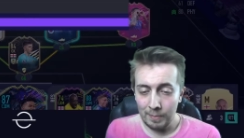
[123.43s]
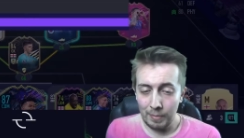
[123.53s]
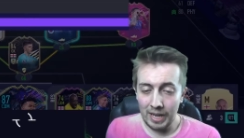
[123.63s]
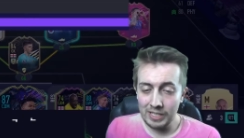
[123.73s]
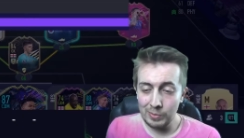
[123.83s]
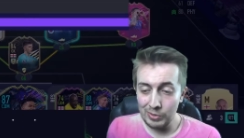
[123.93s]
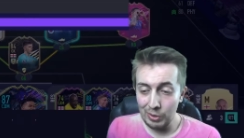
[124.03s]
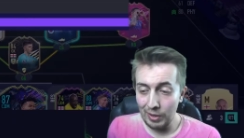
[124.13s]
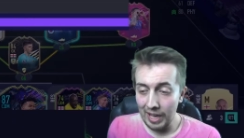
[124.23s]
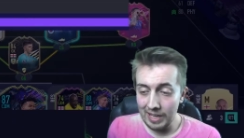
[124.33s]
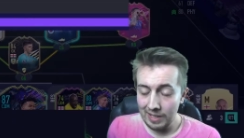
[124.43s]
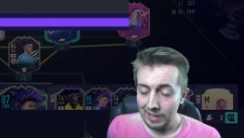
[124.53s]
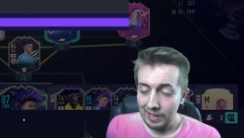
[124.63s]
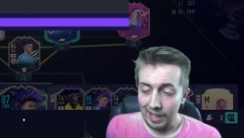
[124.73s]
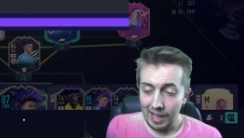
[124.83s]
Passing was okay.
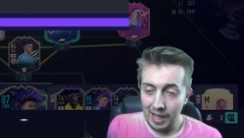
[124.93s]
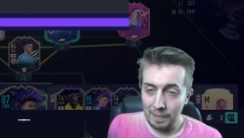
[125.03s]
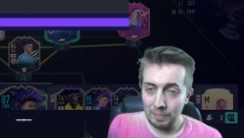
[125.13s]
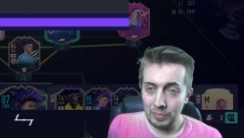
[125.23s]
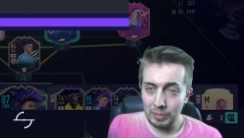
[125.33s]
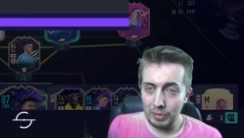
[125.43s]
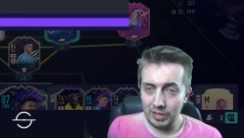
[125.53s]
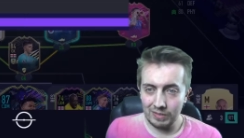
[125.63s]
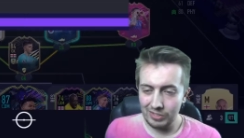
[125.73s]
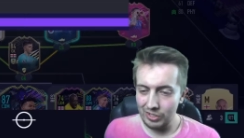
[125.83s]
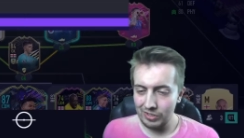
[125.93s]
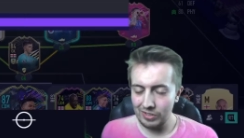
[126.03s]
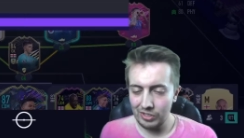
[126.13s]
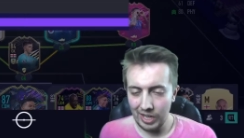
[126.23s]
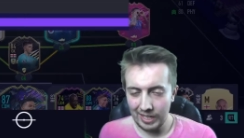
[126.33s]
Um, but just
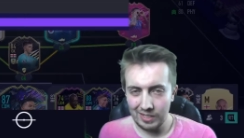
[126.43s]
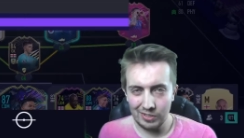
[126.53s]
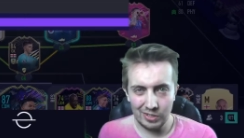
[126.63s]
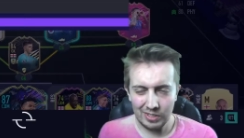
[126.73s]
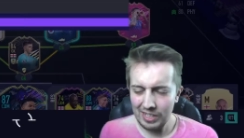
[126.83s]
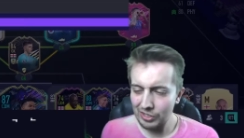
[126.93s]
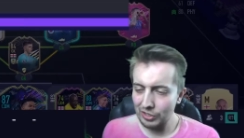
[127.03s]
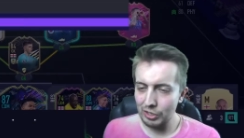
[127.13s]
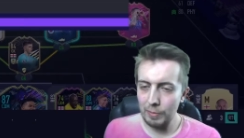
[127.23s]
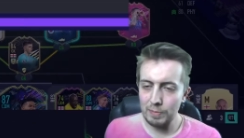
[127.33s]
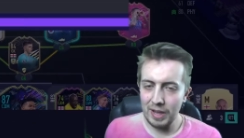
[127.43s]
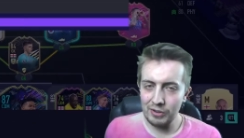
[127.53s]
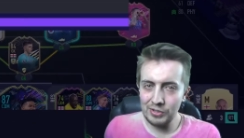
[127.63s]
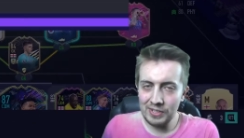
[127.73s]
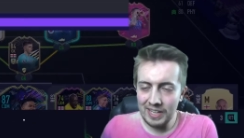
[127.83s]
Jackie is just he's just so much better,
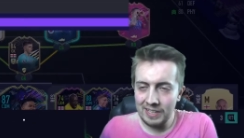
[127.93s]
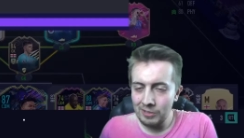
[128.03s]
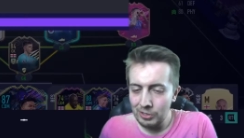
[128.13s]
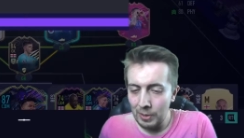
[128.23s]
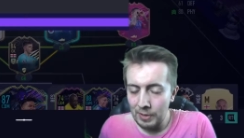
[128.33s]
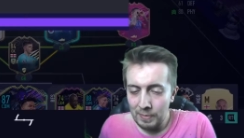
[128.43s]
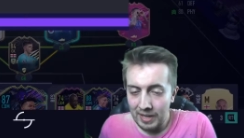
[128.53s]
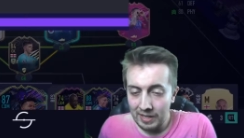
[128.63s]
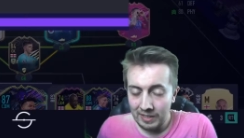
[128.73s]
isn't he? So much better.